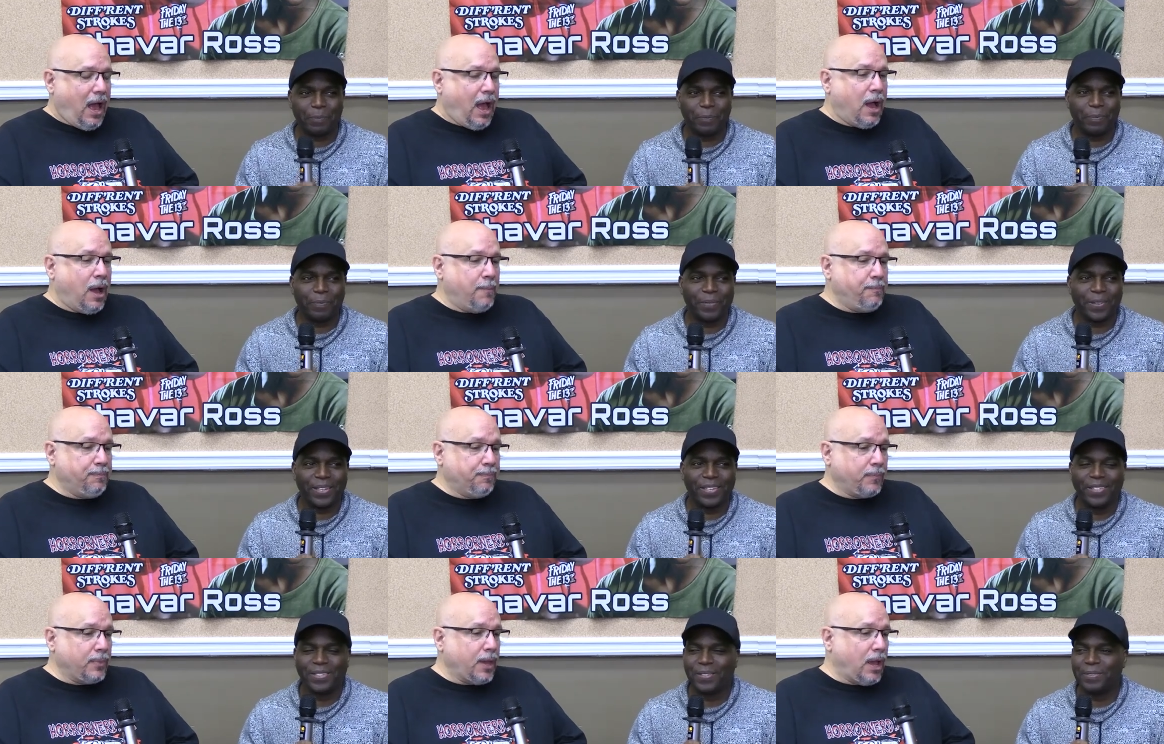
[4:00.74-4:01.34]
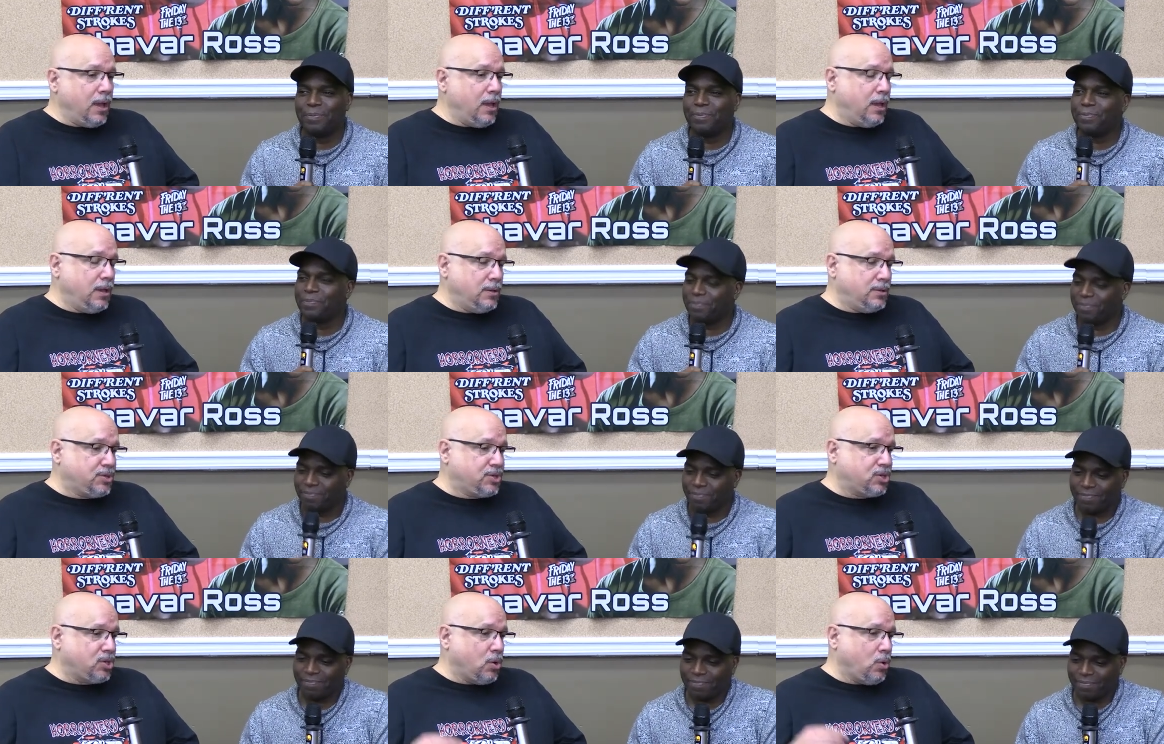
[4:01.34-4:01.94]
Speaker 1: Um,
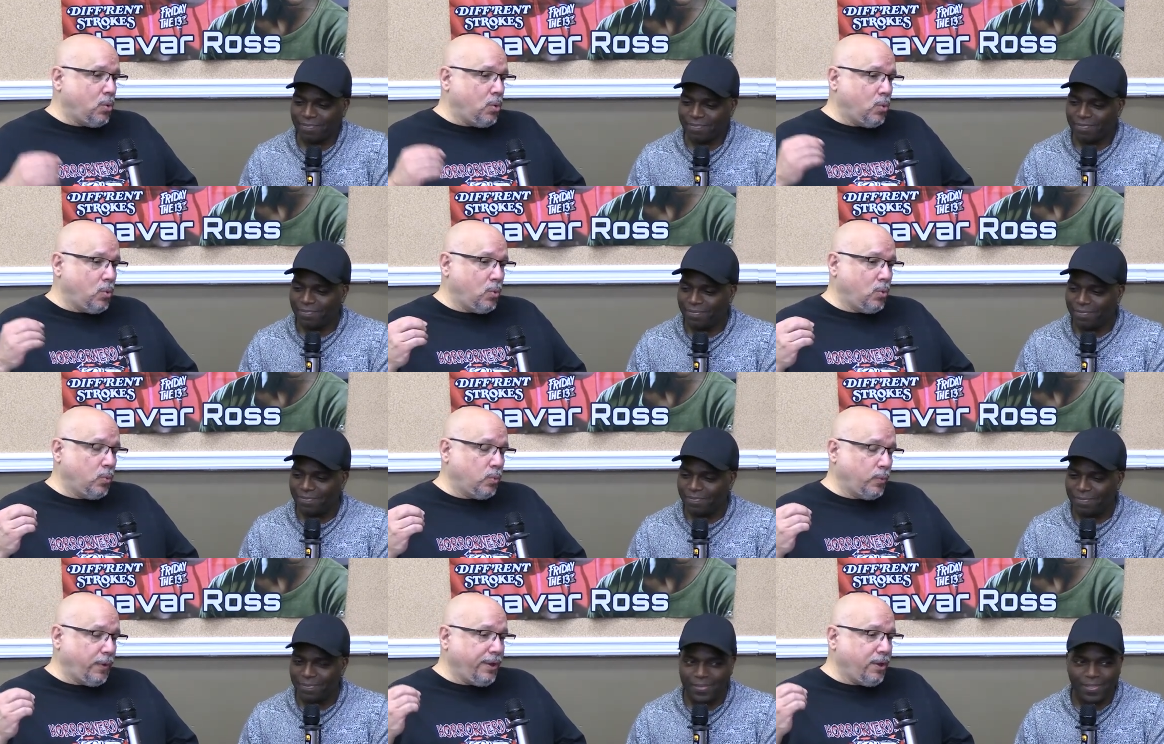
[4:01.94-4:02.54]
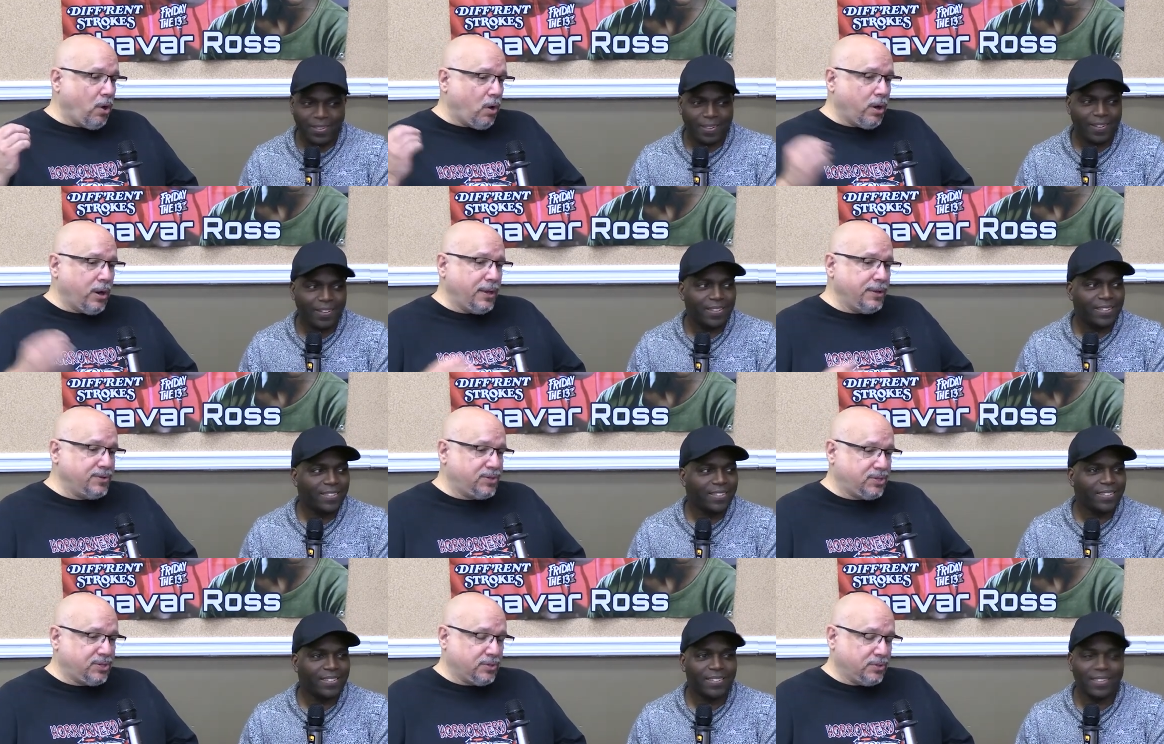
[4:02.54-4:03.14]
so
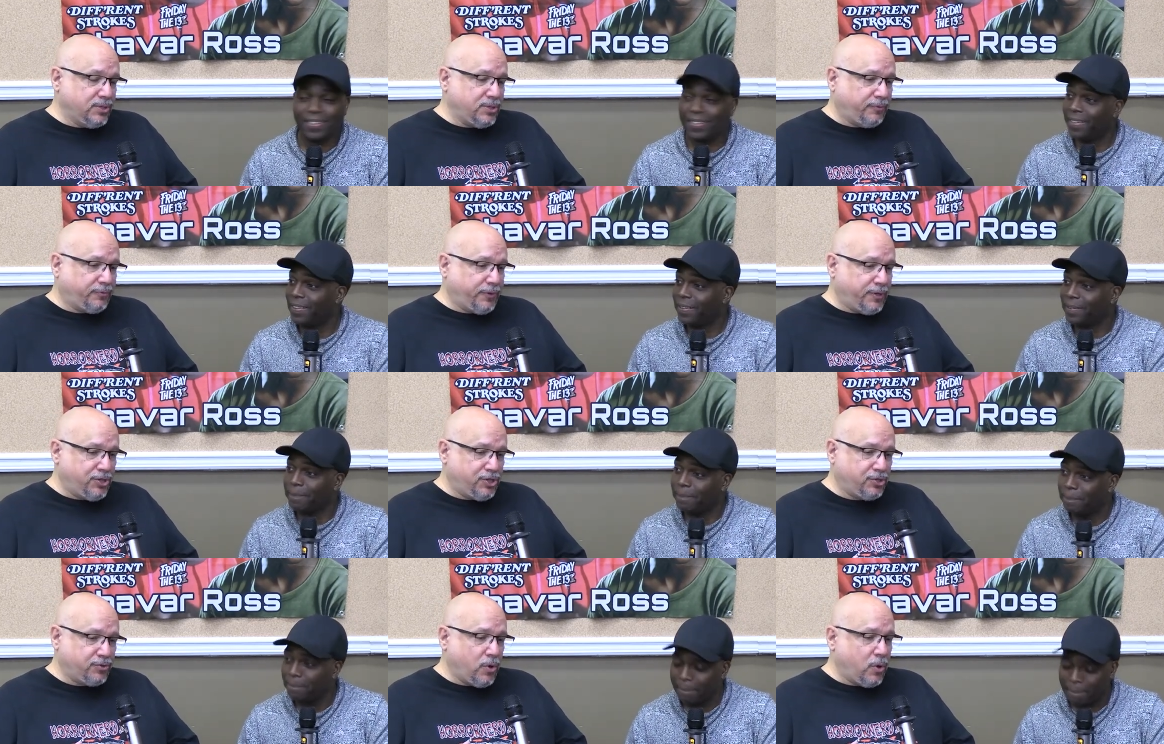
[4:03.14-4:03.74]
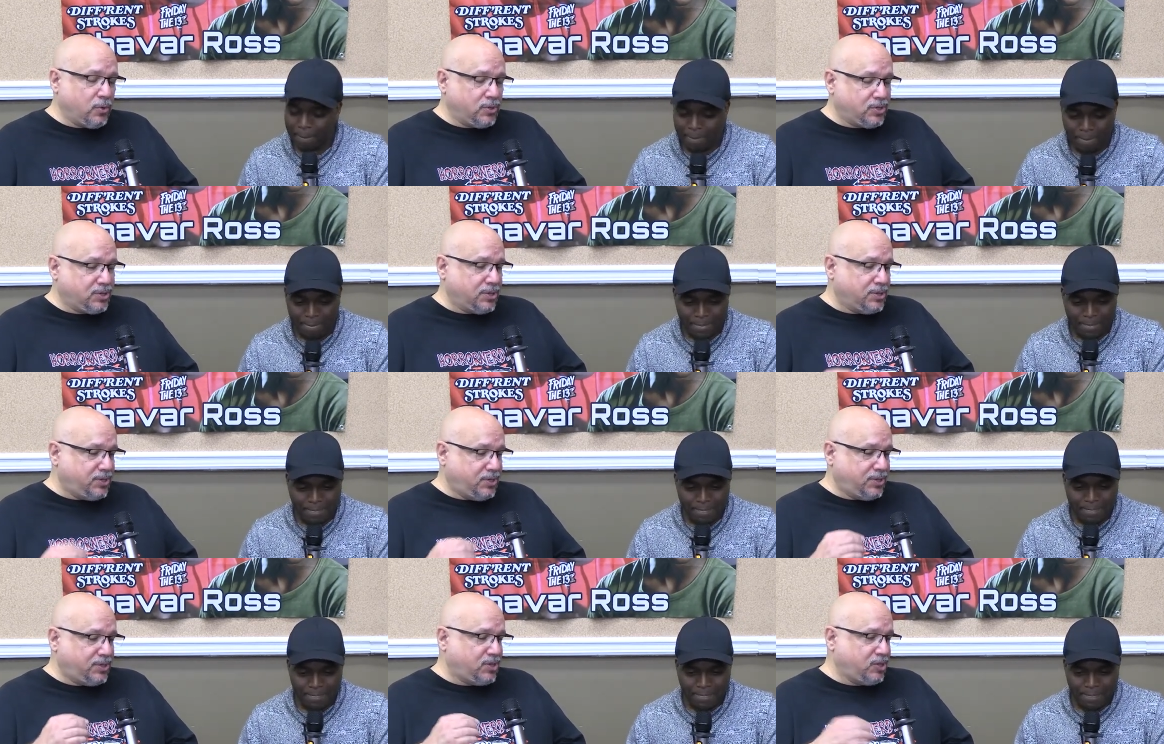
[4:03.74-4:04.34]
regarding still Diff'rent Strokes,
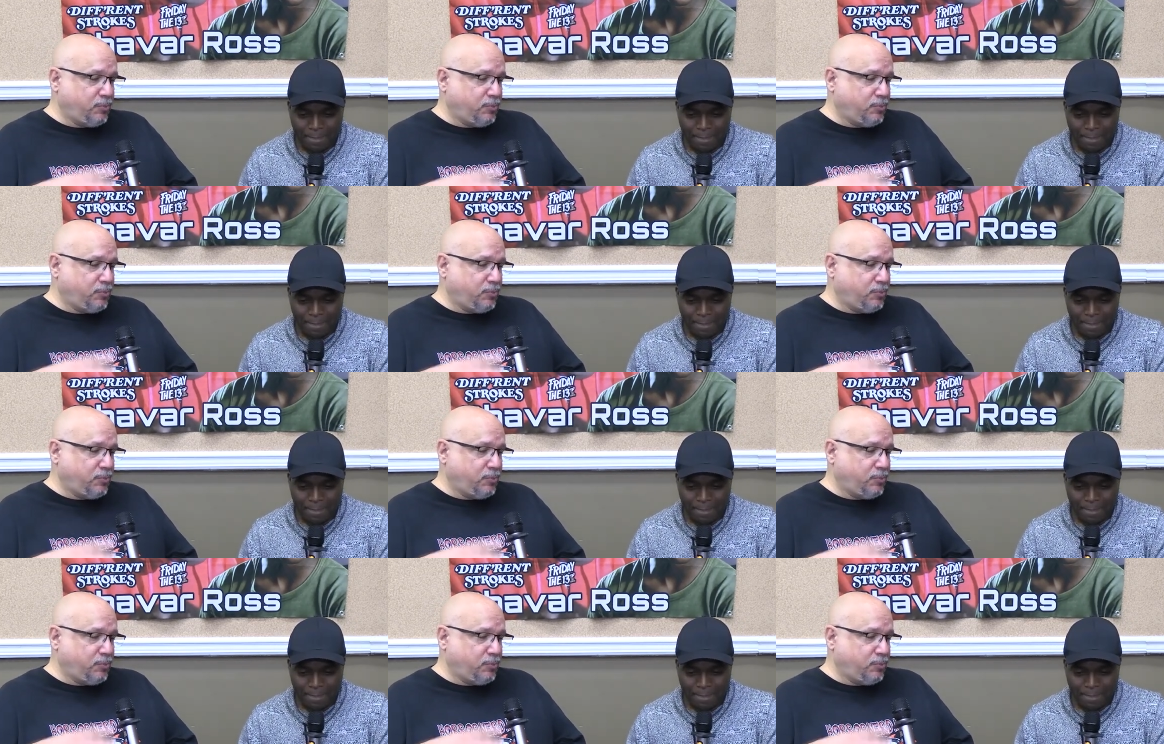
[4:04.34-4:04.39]
does it